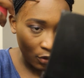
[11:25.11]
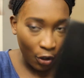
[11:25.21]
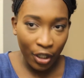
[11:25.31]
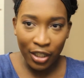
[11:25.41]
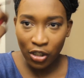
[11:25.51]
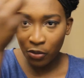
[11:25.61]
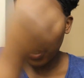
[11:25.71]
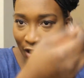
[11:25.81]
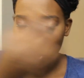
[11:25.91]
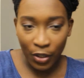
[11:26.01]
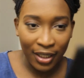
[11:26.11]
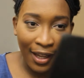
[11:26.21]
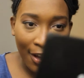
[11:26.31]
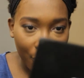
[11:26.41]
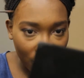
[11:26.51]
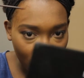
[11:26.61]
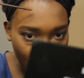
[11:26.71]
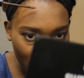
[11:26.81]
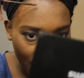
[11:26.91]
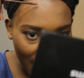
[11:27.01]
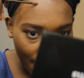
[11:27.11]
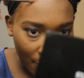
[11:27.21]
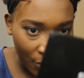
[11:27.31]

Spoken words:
or you can just make a straight line. I usually do it sometimes,